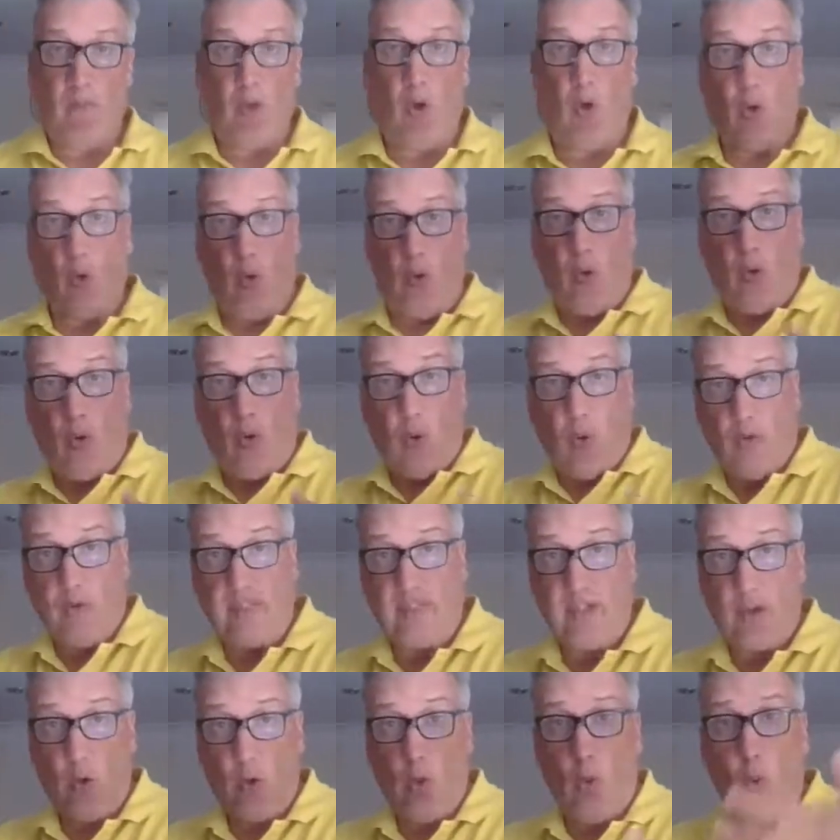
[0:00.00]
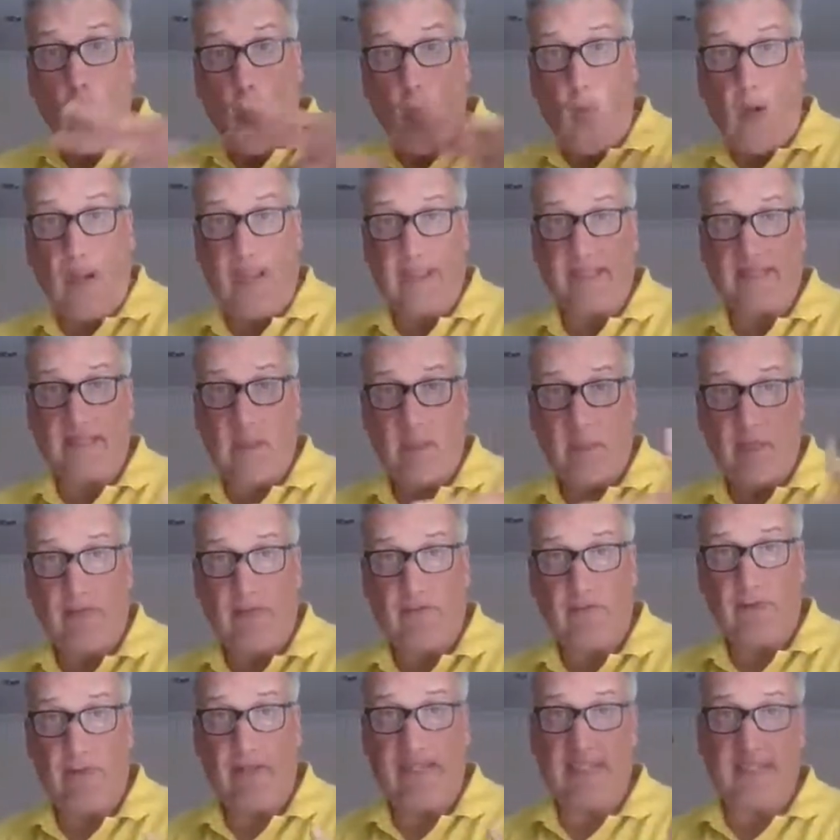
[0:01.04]
Or is it always coming
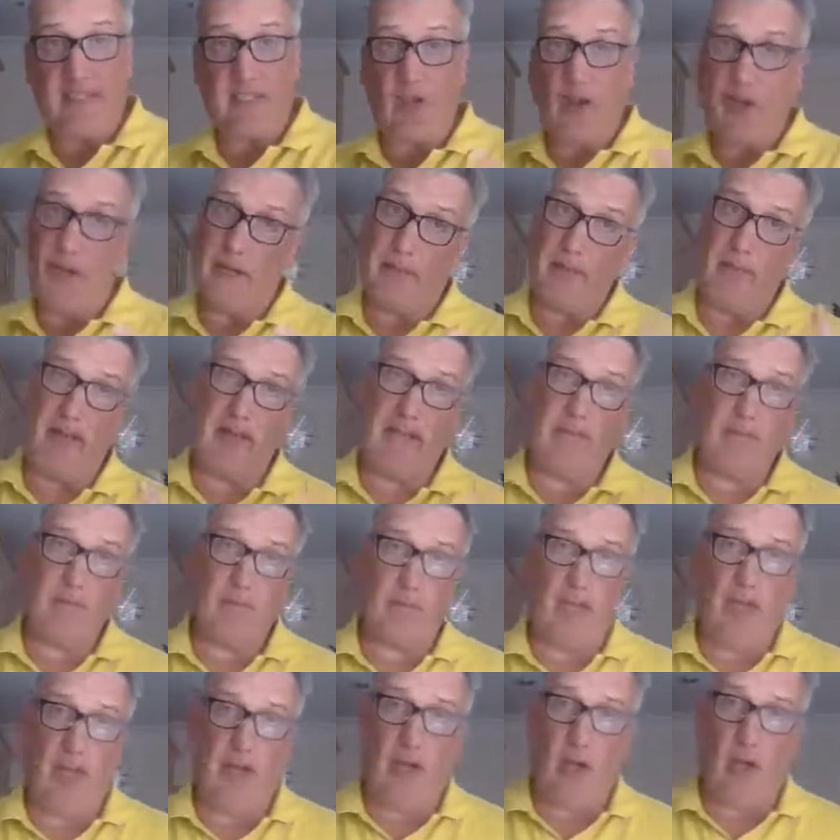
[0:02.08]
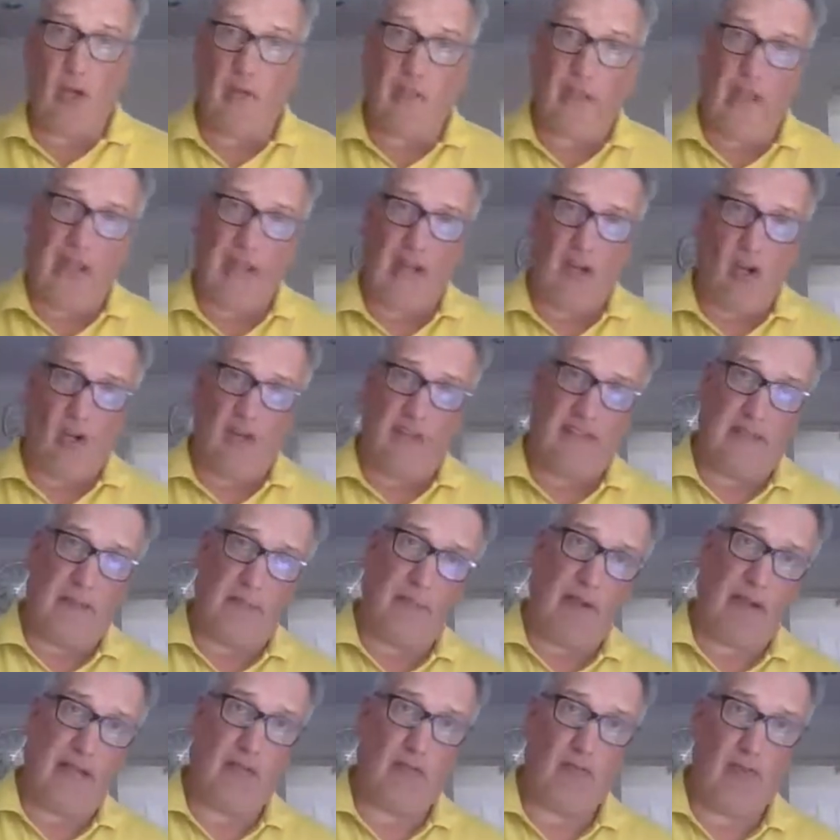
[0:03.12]
from inside me? And that kind of
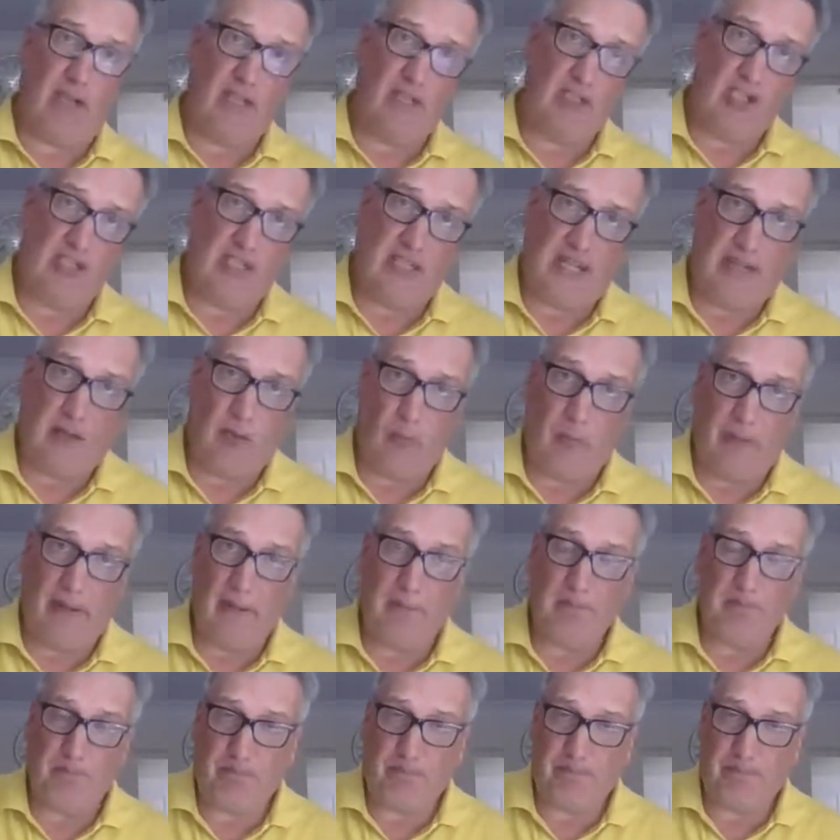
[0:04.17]
debate rages a little bit.